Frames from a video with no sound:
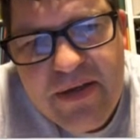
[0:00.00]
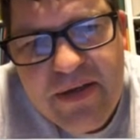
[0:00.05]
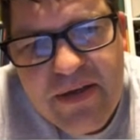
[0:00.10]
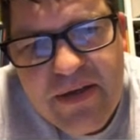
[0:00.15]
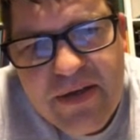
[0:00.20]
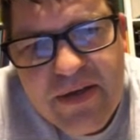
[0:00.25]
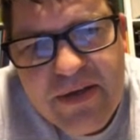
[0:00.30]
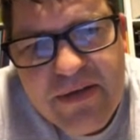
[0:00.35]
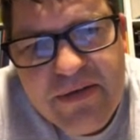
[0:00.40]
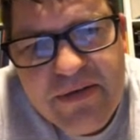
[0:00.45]

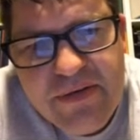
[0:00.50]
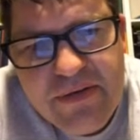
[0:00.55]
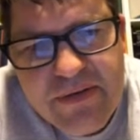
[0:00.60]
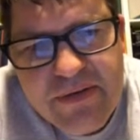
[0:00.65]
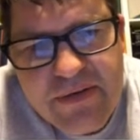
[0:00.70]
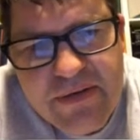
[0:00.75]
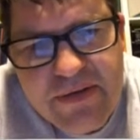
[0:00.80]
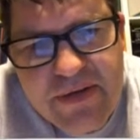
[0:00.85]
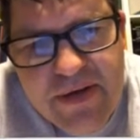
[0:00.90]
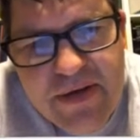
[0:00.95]
8
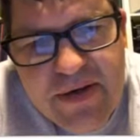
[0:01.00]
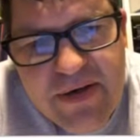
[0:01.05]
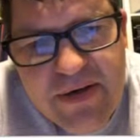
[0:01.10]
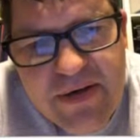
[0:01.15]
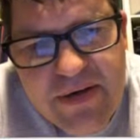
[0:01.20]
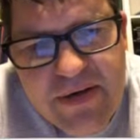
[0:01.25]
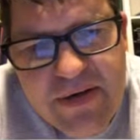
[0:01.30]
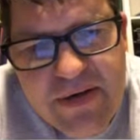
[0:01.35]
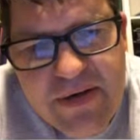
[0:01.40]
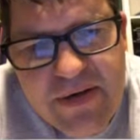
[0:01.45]
students
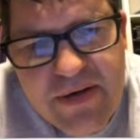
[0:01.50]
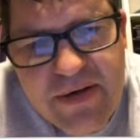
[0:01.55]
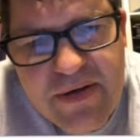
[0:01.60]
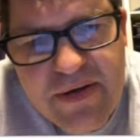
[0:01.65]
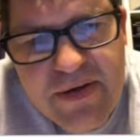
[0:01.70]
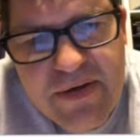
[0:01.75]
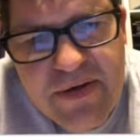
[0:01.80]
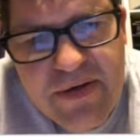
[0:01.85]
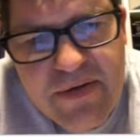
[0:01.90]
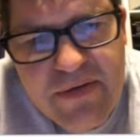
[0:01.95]
there.
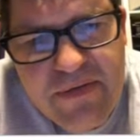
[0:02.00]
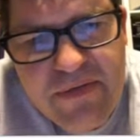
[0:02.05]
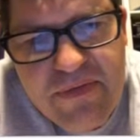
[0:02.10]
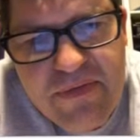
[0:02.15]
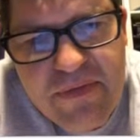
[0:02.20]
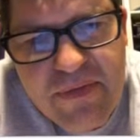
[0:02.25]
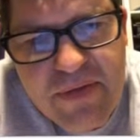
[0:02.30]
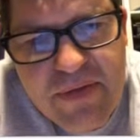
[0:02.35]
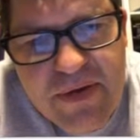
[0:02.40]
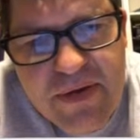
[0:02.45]

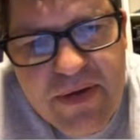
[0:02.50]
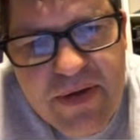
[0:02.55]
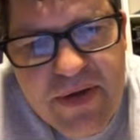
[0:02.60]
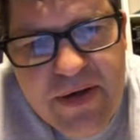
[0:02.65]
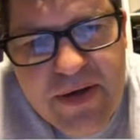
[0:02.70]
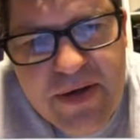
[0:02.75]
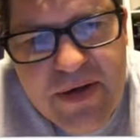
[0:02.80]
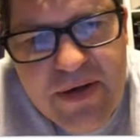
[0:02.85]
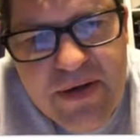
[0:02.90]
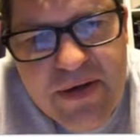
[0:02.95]
4
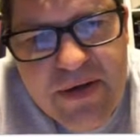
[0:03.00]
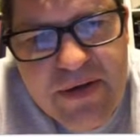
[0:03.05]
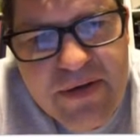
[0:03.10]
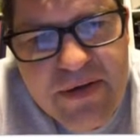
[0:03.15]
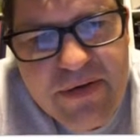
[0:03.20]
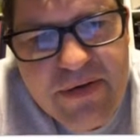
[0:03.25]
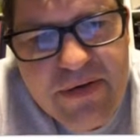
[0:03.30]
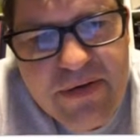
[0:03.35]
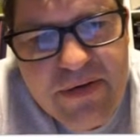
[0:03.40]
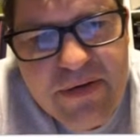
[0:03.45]
there and
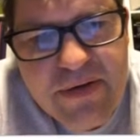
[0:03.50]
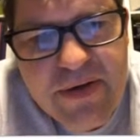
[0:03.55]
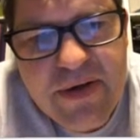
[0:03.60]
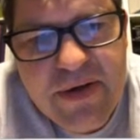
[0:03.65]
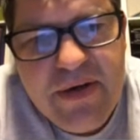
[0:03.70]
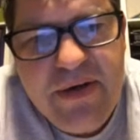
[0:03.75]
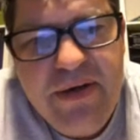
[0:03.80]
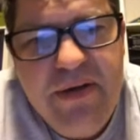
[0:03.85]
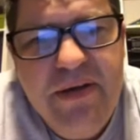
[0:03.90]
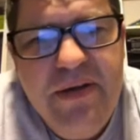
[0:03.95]
2
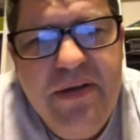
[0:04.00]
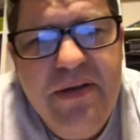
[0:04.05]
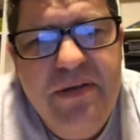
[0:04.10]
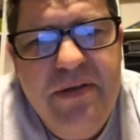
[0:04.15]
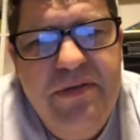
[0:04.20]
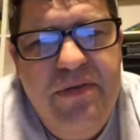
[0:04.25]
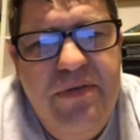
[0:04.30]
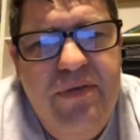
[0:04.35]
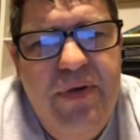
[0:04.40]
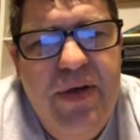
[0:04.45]
there.
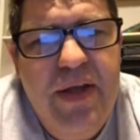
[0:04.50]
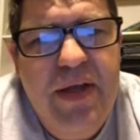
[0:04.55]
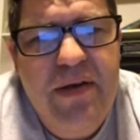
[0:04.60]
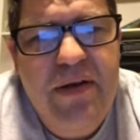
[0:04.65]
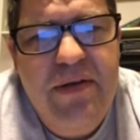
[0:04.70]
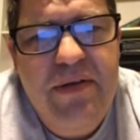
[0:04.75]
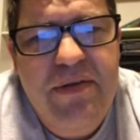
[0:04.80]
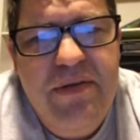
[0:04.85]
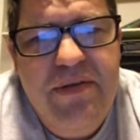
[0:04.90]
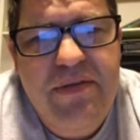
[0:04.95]
So if we add
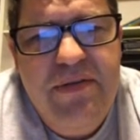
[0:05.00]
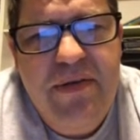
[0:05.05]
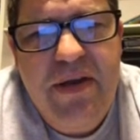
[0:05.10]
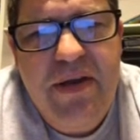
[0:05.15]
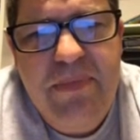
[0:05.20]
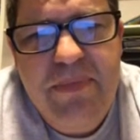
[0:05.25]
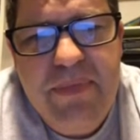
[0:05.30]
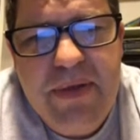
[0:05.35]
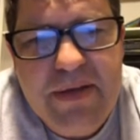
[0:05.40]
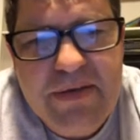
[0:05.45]
all those
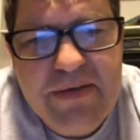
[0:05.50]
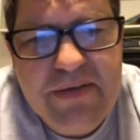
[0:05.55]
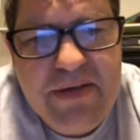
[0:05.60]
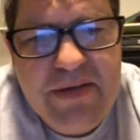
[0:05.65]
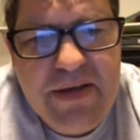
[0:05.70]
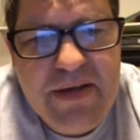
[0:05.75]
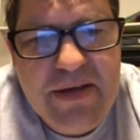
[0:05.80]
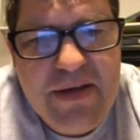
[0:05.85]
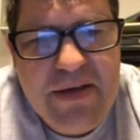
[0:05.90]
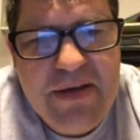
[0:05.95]
up, that's
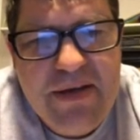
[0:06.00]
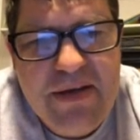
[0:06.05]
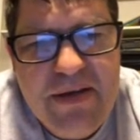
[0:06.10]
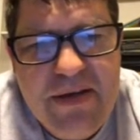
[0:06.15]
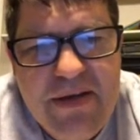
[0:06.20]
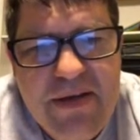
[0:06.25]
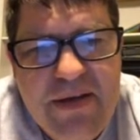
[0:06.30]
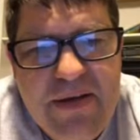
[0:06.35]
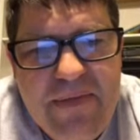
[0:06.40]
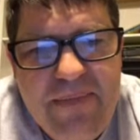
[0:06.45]
10,
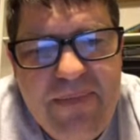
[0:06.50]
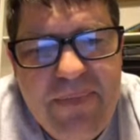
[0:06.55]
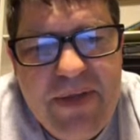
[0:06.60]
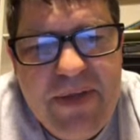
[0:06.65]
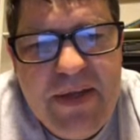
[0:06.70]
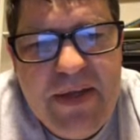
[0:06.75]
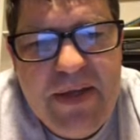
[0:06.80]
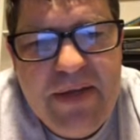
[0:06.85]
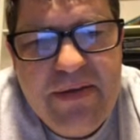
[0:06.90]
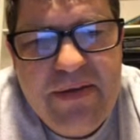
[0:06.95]

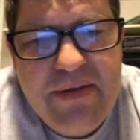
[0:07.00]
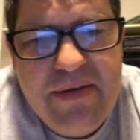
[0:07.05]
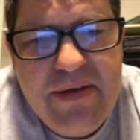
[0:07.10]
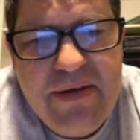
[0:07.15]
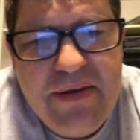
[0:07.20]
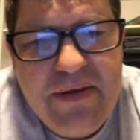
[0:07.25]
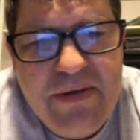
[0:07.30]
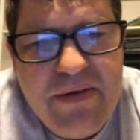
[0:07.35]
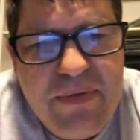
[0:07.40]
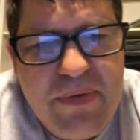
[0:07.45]

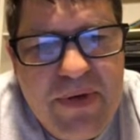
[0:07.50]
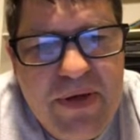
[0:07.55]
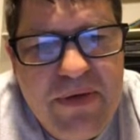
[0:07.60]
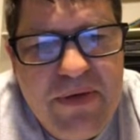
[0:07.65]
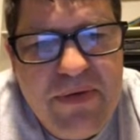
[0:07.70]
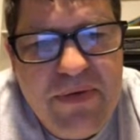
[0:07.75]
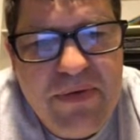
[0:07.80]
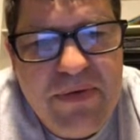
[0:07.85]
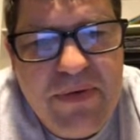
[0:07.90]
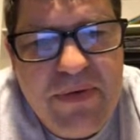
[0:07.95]
18,
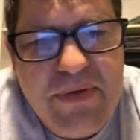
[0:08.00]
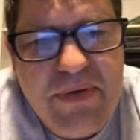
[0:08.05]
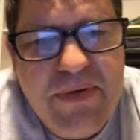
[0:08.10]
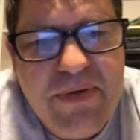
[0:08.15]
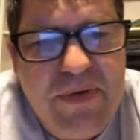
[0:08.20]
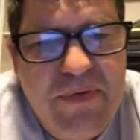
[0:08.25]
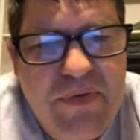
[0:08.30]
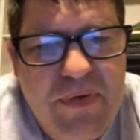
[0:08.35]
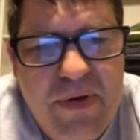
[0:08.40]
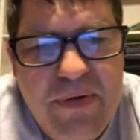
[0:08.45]
22, 23,
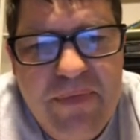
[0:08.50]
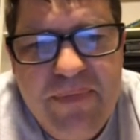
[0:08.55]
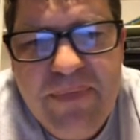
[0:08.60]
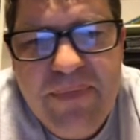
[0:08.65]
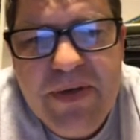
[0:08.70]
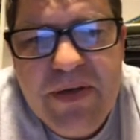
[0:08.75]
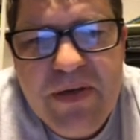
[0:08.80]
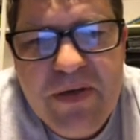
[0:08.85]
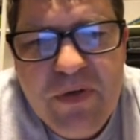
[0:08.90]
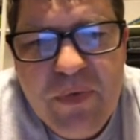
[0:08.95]
24.
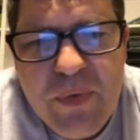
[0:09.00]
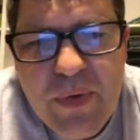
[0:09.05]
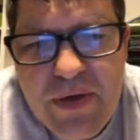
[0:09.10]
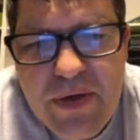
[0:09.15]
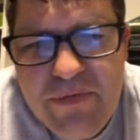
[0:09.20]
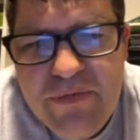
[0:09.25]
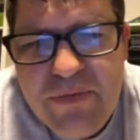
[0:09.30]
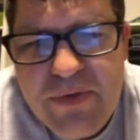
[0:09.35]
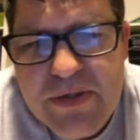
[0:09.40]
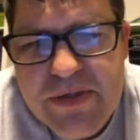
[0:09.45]

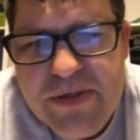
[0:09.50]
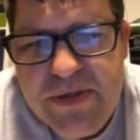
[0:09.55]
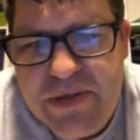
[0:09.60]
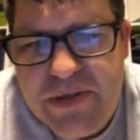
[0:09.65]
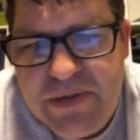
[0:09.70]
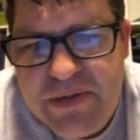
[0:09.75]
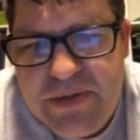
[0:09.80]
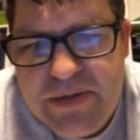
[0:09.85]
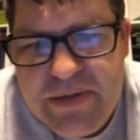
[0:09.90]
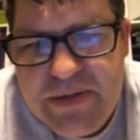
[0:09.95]
24
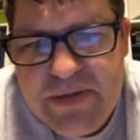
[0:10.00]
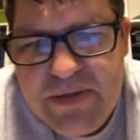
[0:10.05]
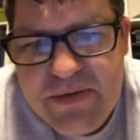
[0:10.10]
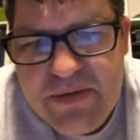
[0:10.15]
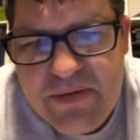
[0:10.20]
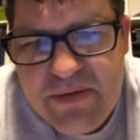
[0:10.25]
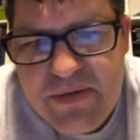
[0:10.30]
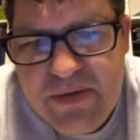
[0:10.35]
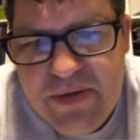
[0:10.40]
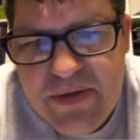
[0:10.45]
students
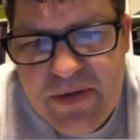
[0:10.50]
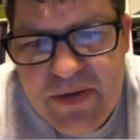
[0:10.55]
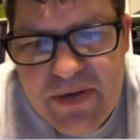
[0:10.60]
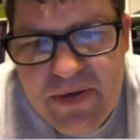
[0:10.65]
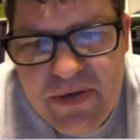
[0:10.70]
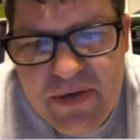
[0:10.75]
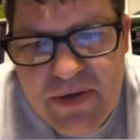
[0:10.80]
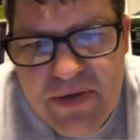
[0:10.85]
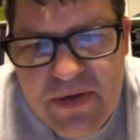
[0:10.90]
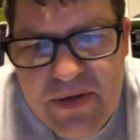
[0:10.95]

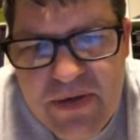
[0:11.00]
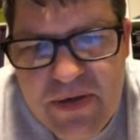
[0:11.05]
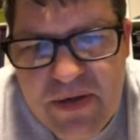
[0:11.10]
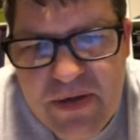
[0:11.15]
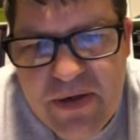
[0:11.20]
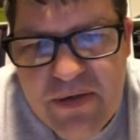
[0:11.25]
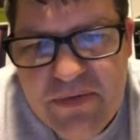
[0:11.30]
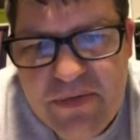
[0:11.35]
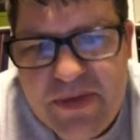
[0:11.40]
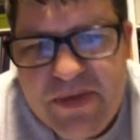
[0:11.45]

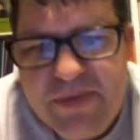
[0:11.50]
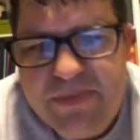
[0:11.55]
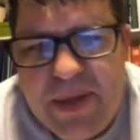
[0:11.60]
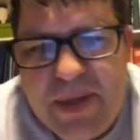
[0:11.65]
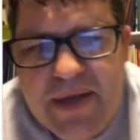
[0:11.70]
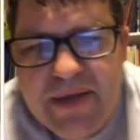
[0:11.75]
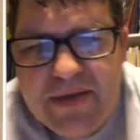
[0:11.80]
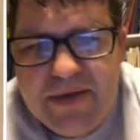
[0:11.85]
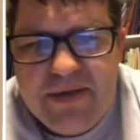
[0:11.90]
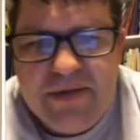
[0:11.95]

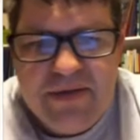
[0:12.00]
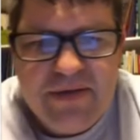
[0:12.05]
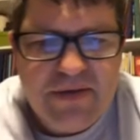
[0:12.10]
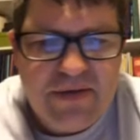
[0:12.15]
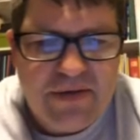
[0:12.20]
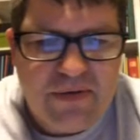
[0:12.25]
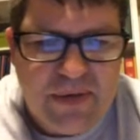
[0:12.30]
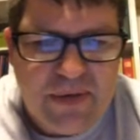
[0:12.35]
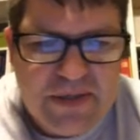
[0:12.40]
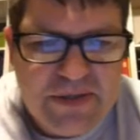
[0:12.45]
responded to the
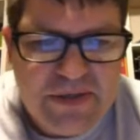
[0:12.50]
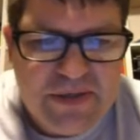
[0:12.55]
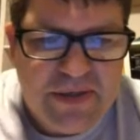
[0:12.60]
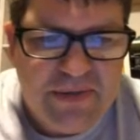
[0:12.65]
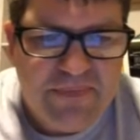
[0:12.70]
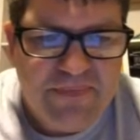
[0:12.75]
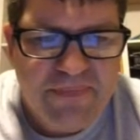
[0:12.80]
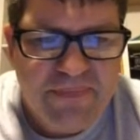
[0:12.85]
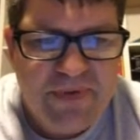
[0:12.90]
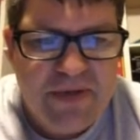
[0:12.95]

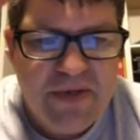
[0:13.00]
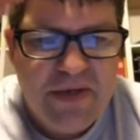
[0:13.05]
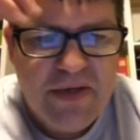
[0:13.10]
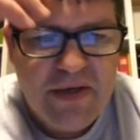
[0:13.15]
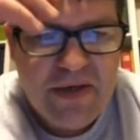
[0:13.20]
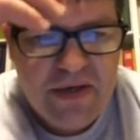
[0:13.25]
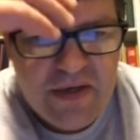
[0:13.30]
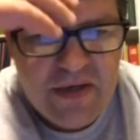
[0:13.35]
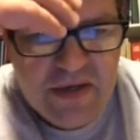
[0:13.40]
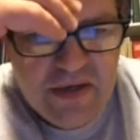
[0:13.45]
question.
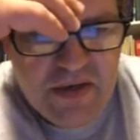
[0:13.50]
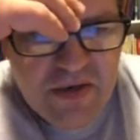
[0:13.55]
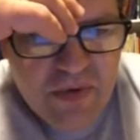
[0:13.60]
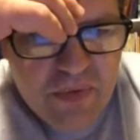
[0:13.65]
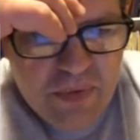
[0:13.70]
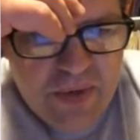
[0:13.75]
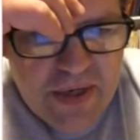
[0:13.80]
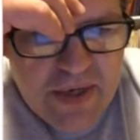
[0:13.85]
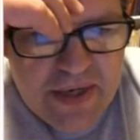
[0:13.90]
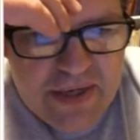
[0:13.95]
No
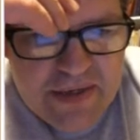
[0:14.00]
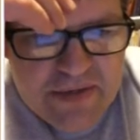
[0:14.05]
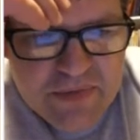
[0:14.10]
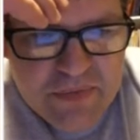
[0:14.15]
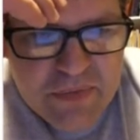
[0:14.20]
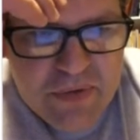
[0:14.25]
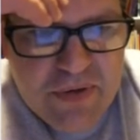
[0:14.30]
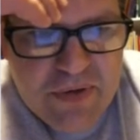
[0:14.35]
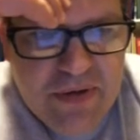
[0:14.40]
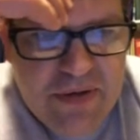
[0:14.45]
one has
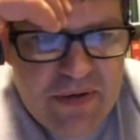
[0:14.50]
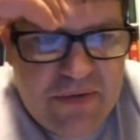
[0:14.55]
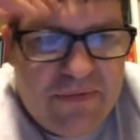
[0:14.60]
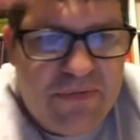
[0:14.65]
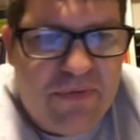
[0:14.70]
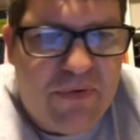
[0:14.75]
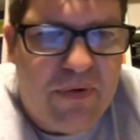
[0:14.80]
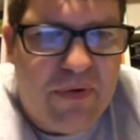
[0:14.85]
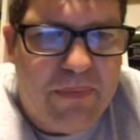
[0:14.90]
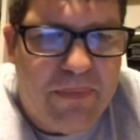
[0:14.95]
more than
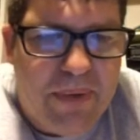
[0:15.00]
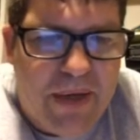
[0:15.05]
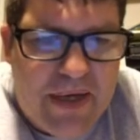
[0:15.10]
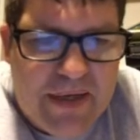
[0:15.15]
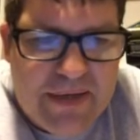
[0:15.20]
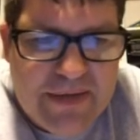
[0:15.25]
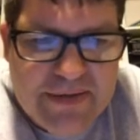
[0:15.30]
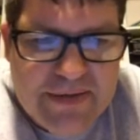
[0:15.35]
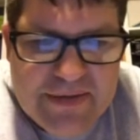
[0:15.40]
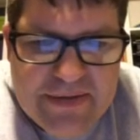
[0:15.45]
4
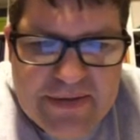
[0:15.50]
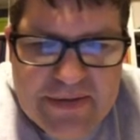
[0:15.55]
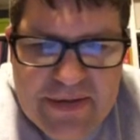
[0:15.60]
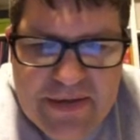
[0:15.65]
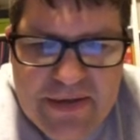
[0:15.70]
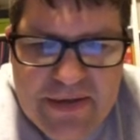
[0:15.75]
pets.